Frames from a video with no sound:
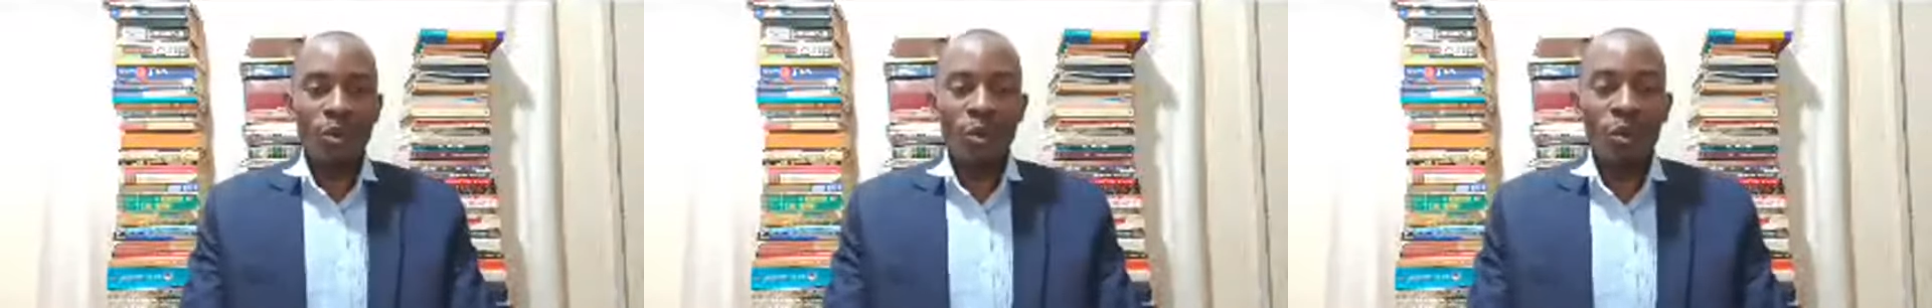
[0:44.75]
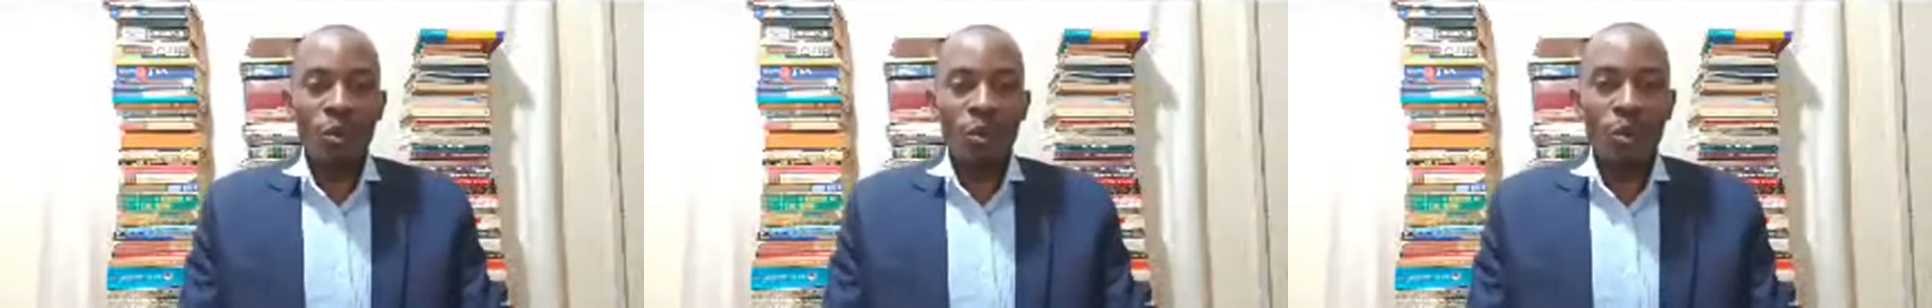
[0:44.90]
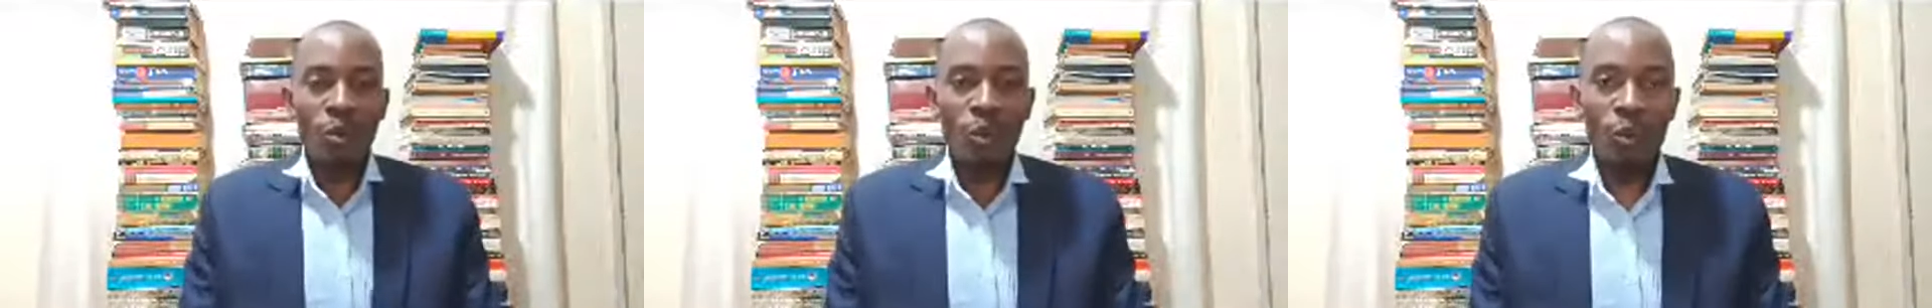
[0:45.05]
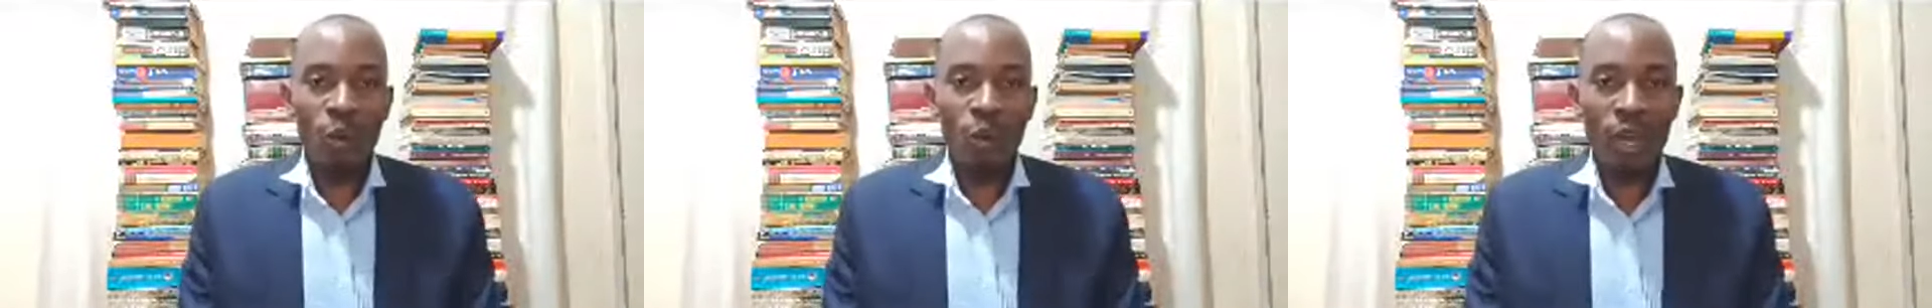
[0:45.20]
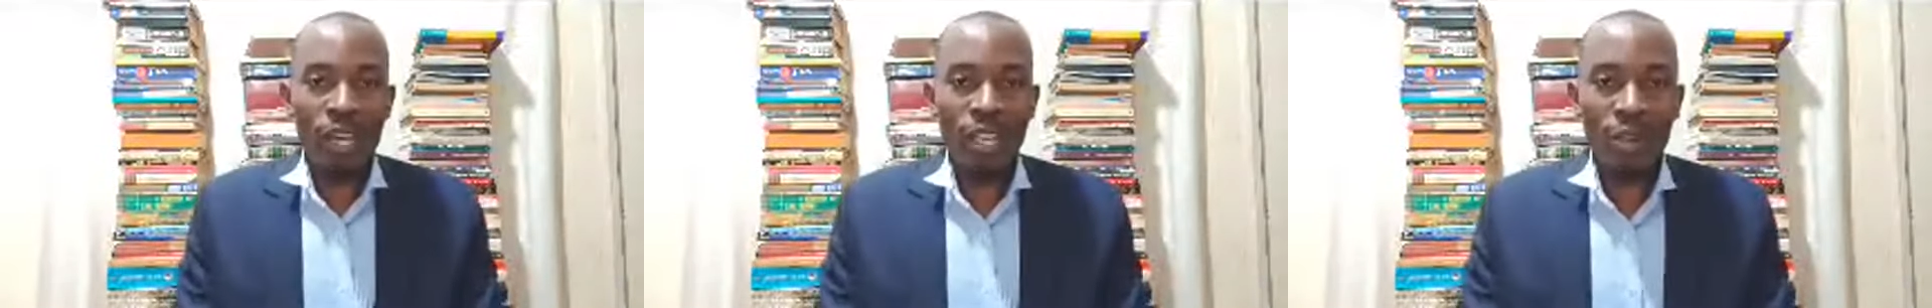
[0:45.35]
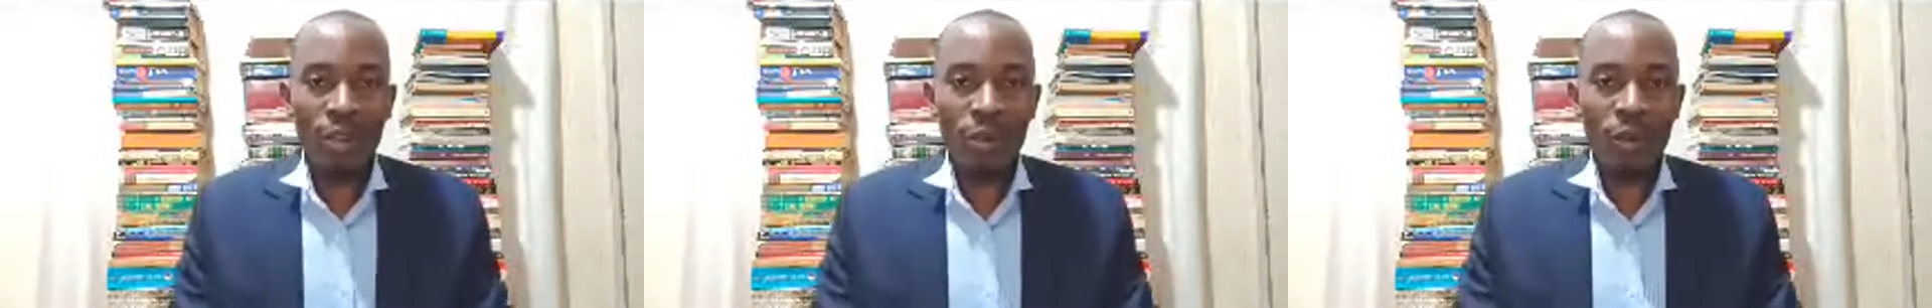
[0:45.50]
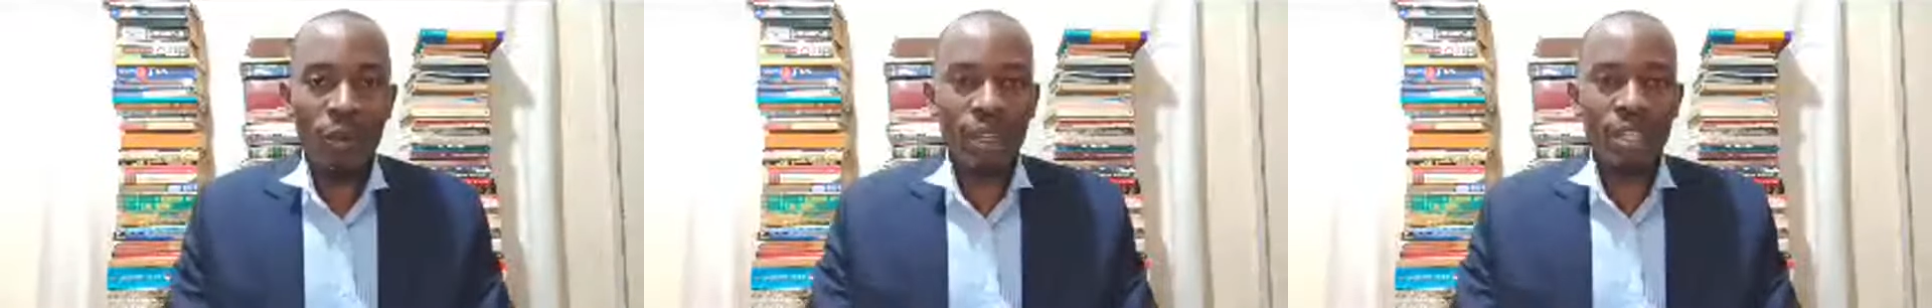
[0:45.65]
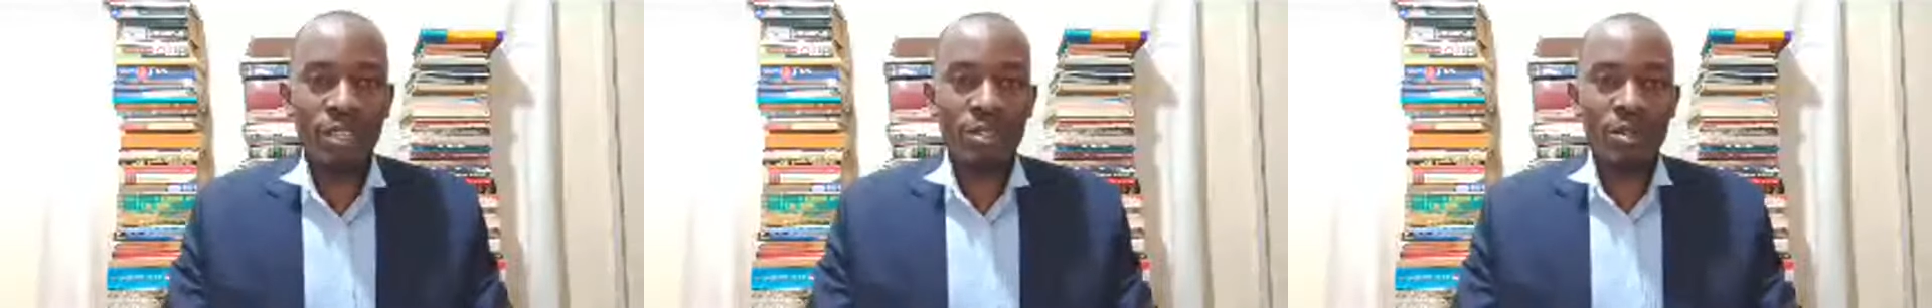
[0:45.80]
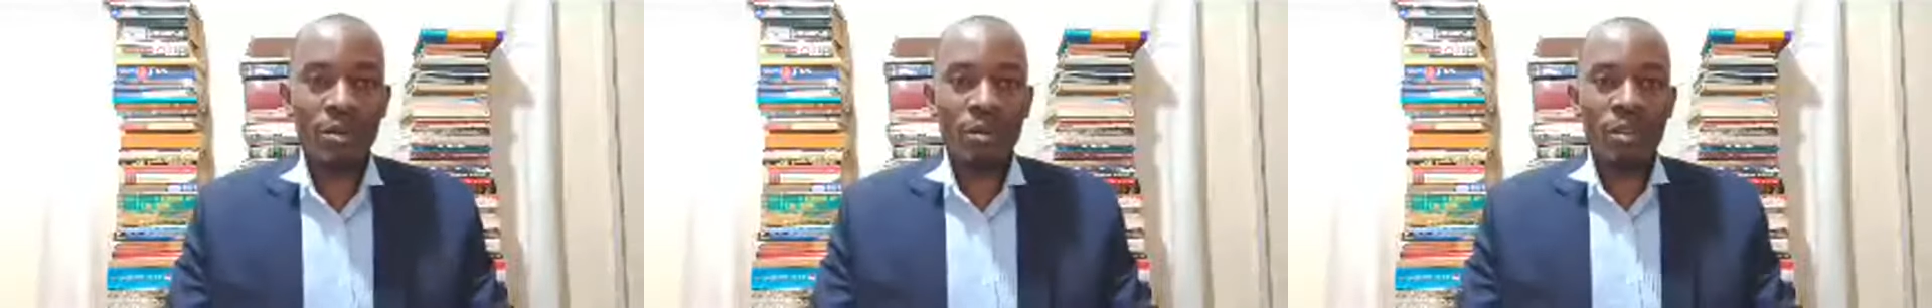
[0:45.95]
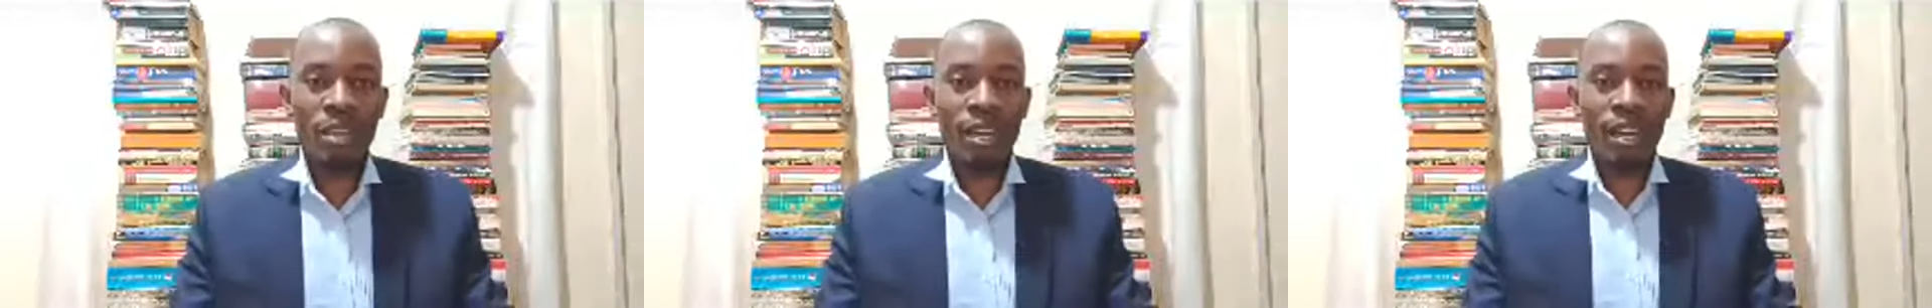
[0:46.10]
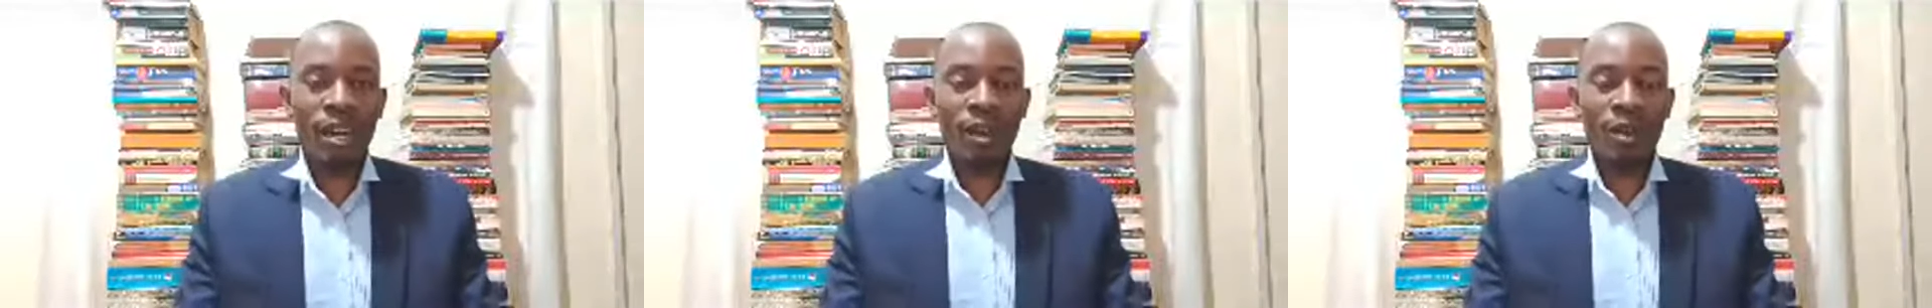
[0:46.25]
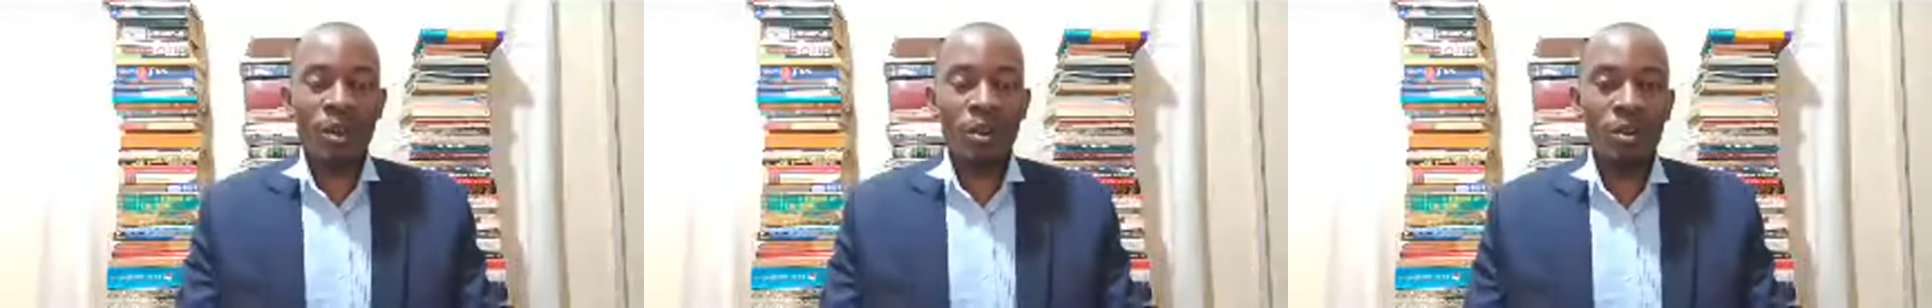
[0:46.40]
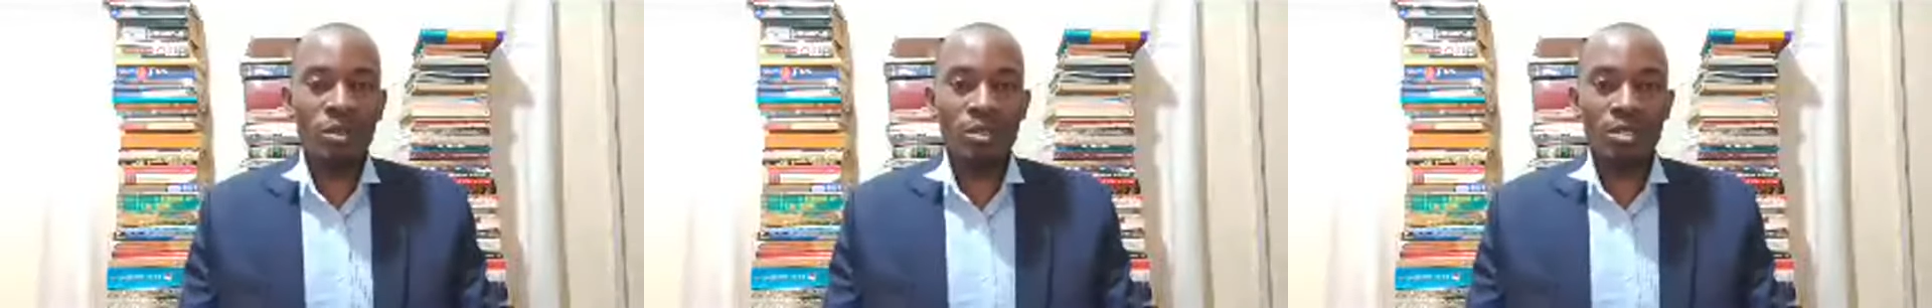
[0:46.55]
when you went to the
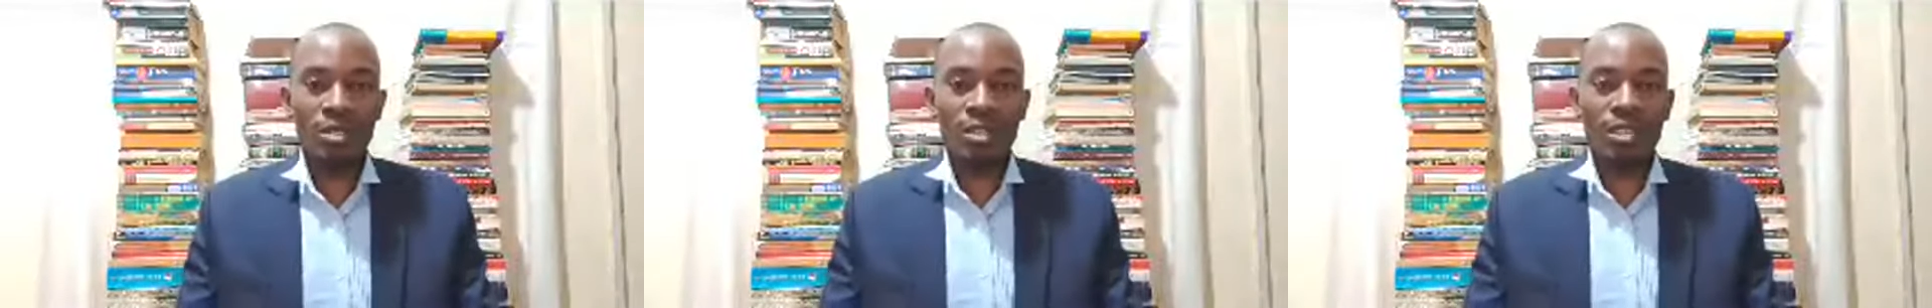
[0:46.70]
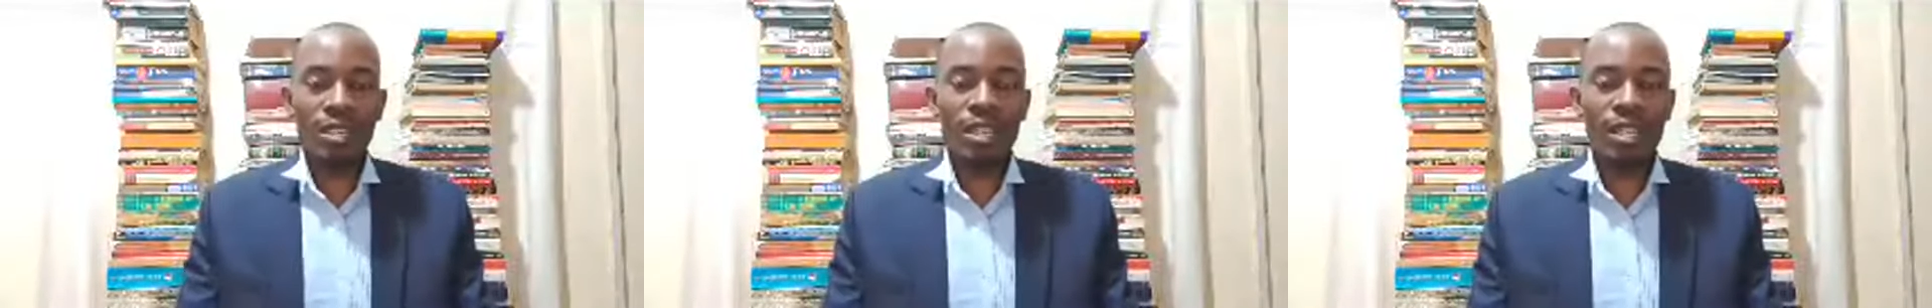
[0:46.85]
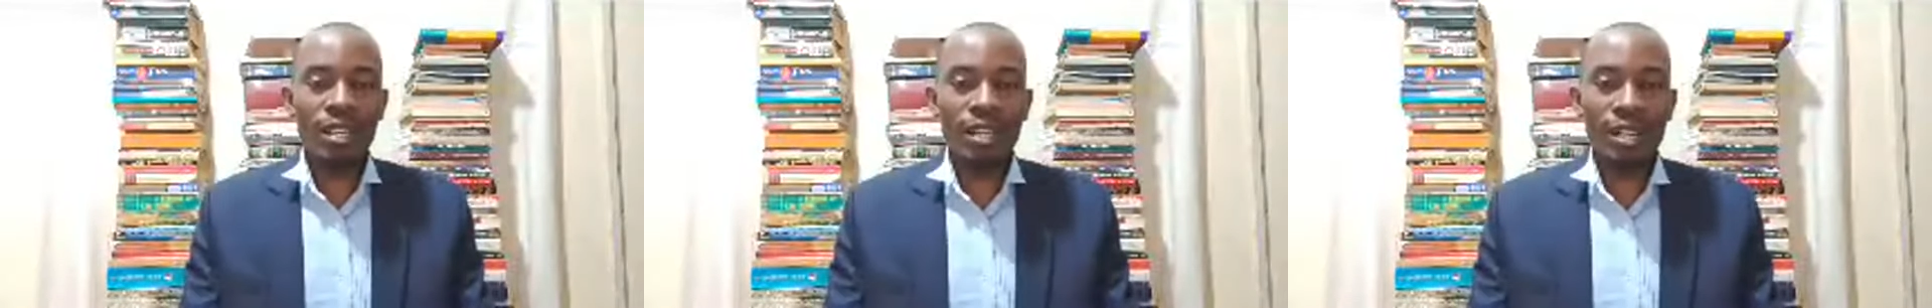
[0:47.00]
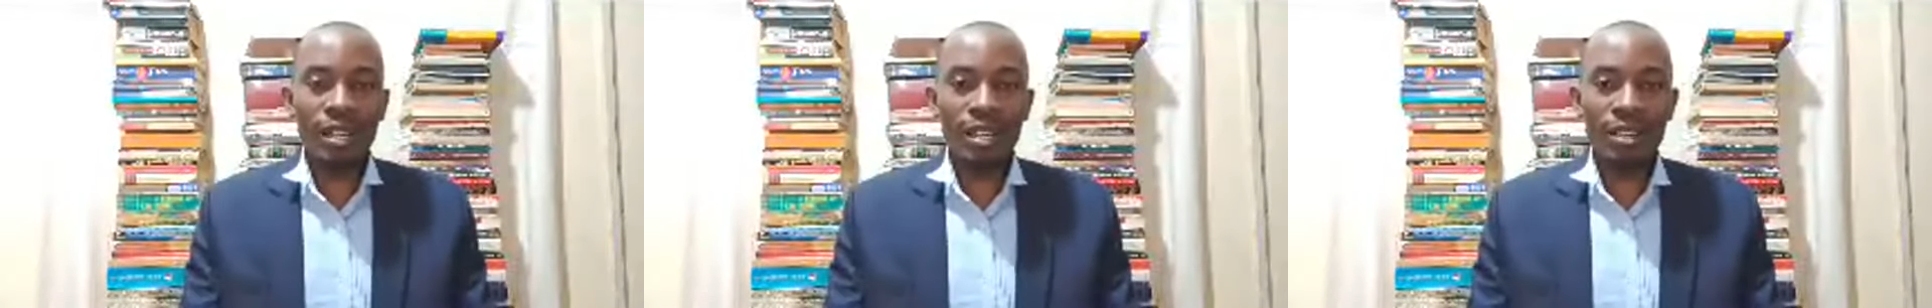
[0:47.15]
hostel,